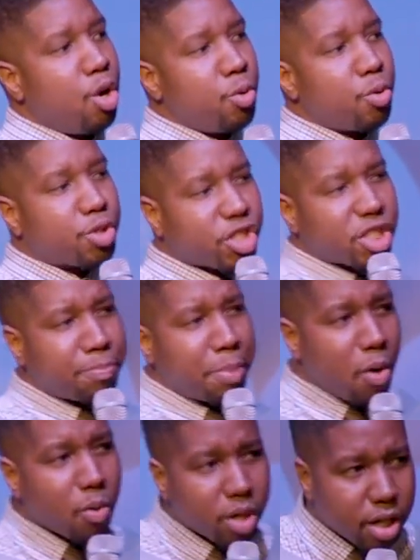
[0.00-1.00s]
who
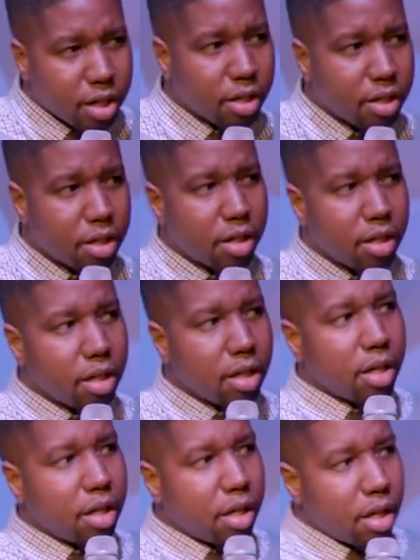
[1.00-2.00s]
spoke
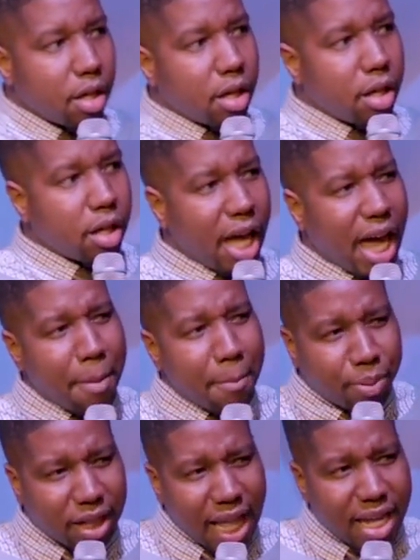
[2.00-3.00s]

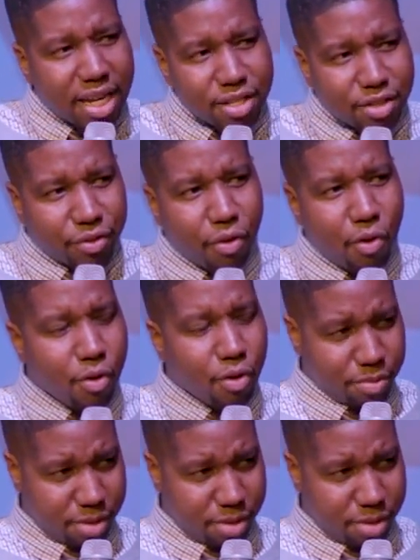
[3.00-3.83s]
and planets formed,